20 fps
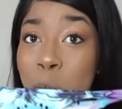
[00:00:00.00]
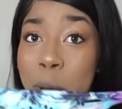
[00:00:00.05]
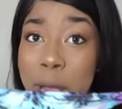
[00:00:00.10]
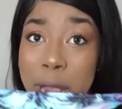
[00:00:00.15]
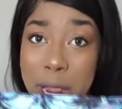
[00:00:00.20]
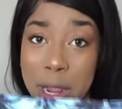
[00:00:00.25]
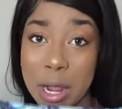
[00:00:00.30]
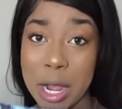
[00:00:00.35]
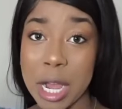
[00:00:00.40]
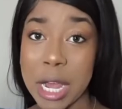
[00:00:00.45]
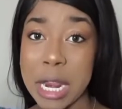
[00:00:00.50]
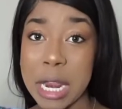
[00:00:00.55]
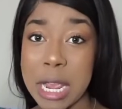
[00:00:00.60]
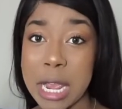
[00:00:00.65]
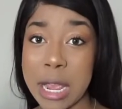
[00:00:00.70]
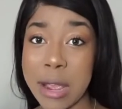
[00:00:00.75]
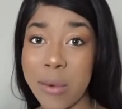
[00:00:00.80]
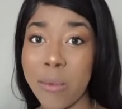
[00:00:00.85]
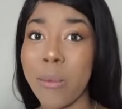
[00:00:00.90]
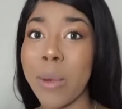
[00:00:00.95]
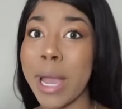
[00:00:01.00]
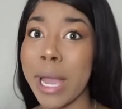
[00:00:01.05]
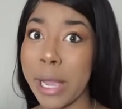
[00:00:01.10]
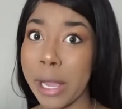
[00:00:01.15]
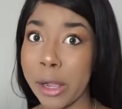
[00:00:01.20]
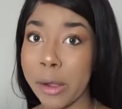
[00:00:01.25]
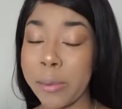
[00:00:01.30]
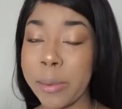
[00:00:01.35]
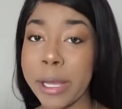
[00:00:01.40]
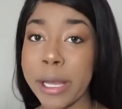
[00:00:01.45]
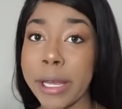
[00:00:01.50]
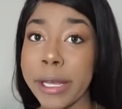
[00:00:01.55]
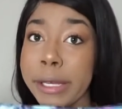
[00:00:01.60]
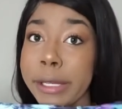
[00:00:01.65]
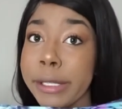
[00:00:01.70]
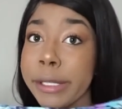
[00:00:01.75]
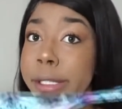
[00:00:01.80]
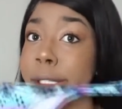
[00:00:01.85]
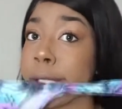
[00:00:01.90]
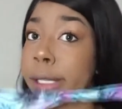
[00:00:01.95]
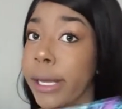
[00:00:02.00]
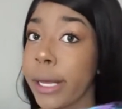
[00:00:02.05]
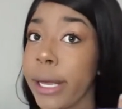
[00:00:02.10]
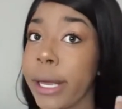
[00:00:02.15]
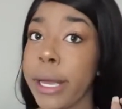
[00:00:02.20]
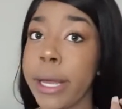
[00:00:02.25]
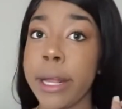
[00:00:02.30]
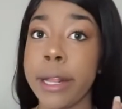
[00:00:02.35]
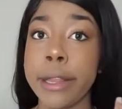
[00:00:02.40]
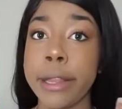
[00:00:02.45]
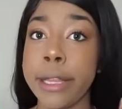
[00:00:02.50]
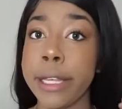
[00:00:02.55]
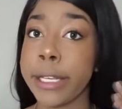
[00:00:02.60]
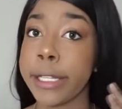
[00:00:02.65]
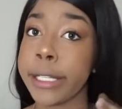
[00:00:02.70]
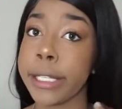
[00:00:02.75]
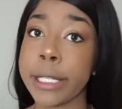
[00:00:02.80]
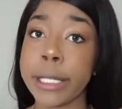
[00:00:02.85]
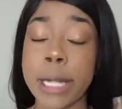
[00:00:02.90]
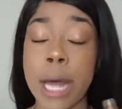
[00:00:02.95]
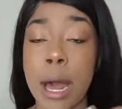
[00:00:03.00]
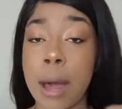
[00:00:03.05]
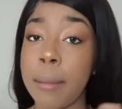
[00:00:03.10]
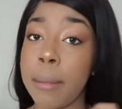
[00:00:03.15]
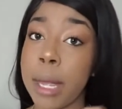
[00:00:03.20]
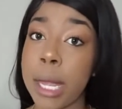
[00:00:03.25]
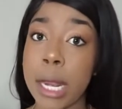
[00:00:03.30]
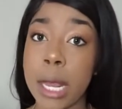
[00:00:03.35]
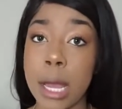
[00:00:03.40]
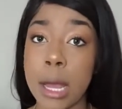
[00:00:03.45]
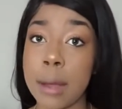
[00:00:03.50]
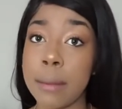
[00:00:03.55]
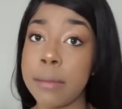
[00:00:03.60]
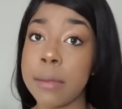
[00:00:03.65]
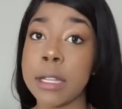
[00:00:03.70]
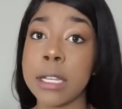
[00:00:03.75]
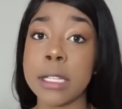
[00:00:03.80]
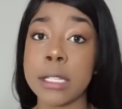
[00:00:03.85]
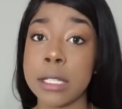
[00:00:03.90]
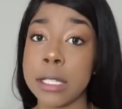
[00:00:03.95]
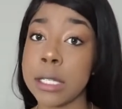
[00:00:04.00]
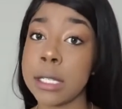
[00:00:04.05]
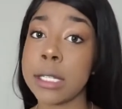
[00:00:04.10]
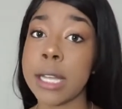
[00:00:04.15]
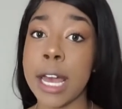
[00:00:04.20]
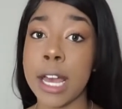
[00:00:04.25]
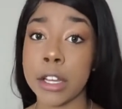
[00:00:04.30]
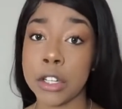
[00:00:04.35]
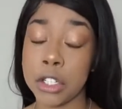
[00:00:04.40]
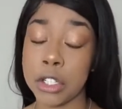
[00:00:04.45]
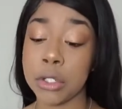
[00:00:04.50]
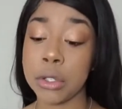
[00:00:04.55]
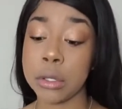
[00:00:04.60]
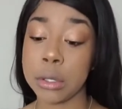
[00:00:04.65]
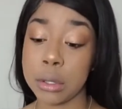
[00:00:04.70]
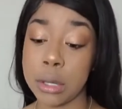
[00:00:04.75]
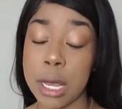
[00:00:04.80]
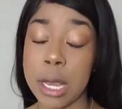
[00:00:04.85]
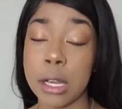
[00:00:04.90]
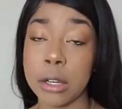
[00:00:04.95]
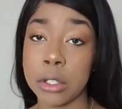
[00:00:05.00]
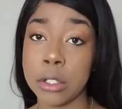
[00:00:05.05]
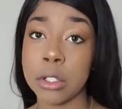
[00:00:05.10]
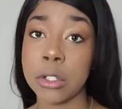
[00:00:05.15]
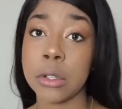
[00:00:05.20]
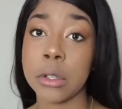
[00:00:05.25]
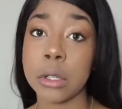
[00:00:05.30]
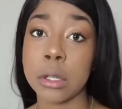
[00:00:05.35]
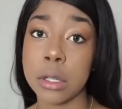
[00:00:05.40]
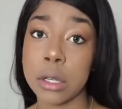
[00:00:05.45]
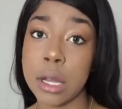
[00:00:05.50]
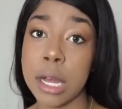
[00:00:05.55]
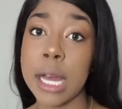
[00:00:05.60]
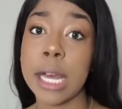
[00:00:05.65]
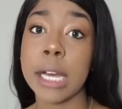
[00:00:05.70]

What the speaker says: Where, honey? Where? Because this is not medium. This is extra, extra,